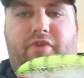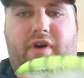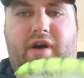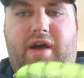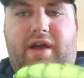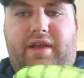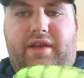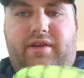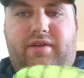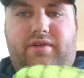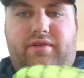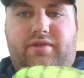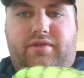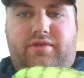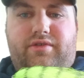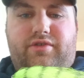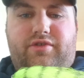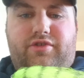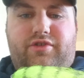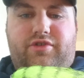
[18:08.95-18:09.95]
my fly
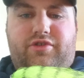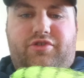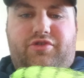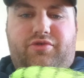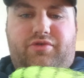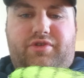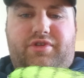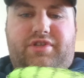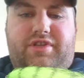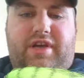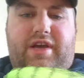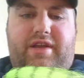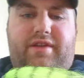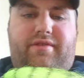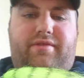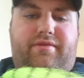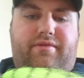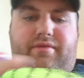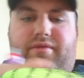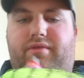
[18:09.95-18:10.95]
so it's
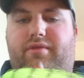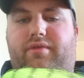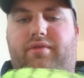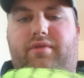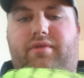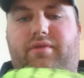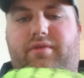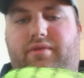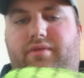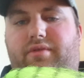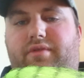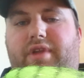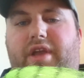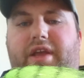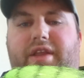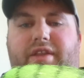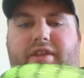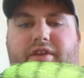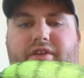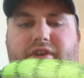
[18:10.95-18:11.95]
sitting
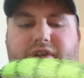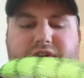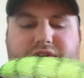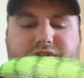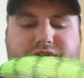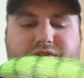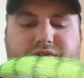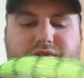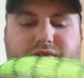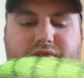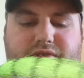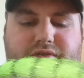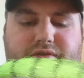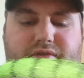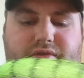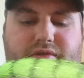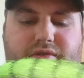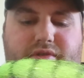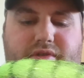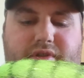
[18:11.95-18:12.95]
90 degrees to
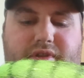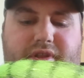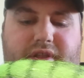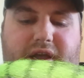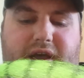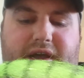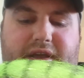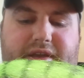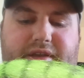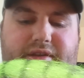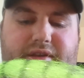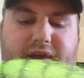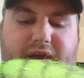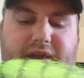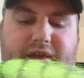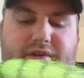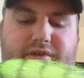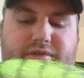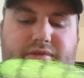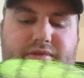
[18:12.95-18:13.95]
the tie-in
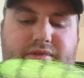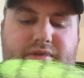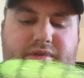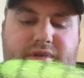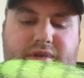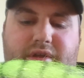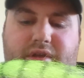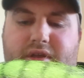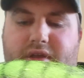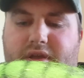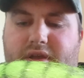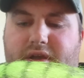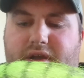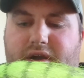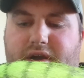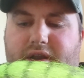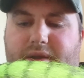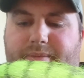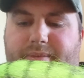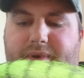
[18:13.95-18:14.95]
angle.
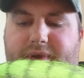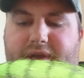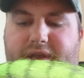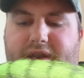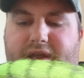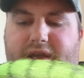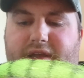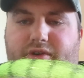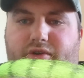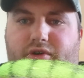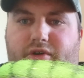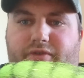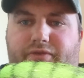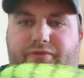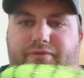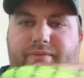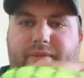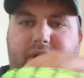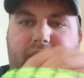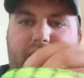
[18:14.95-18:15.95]
I pick an eye
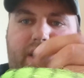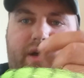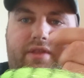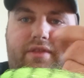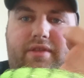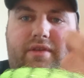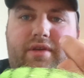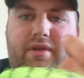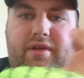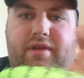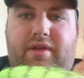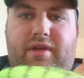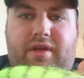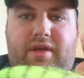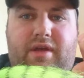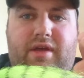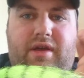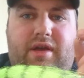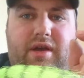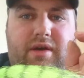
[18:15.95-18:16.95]
off my hand.
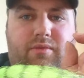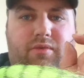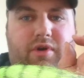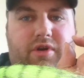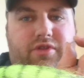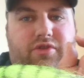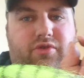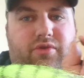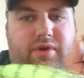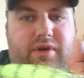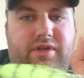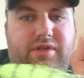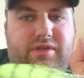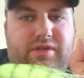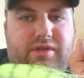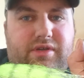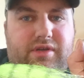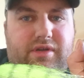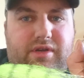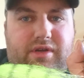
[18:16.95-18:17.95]
What I do
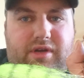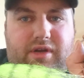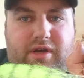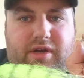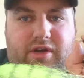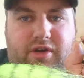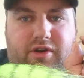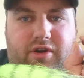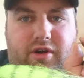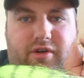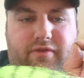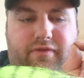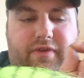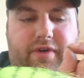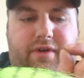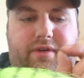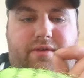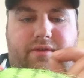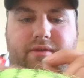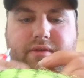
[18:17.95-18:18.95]
is I
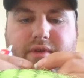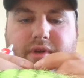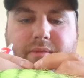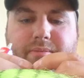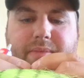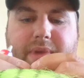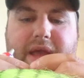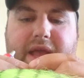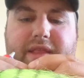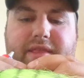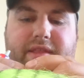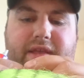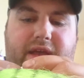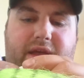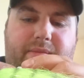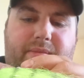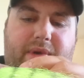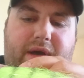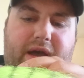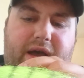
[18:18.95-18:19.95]
curve it, I bend
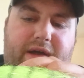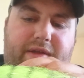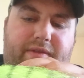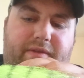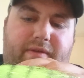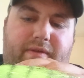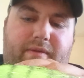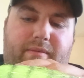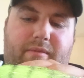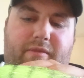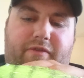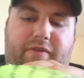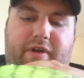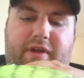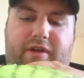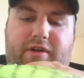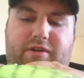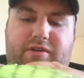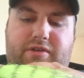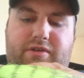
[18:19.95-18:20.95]
it in my hand, in my
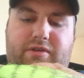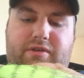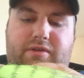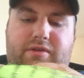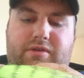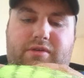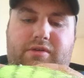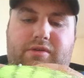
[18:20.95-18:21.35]
fingers.